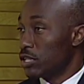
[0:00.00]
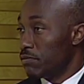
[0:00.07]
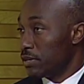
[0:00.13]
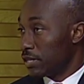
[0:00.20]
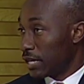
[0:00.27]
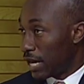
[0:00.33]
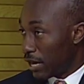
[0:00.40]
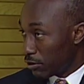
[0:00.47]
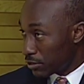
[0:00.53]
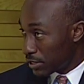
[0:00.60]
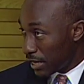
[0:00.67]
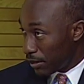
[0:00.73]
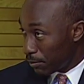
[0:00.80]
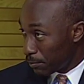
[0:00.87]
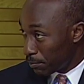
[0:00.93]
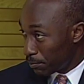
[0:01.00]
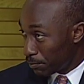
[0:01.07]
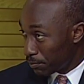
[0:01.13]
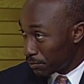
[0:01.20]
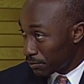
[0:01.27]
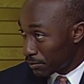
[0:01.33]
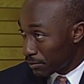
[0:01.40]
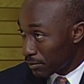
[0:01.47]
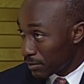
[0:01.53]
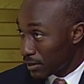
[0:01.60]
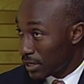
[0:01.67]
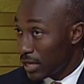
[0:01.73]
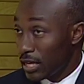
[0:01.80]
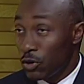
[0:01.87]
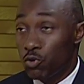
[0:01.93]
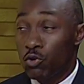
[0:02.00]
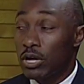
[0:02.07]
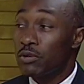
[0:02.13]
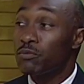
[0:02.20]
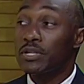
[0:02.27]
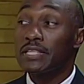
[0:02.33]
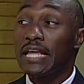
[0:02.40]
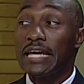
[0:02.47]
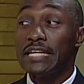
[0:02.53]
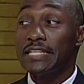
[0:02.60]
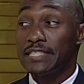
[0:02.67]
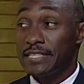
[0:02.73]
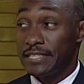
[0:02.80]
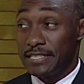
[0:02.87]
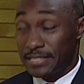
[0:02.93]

living in the house now who are unrelated to the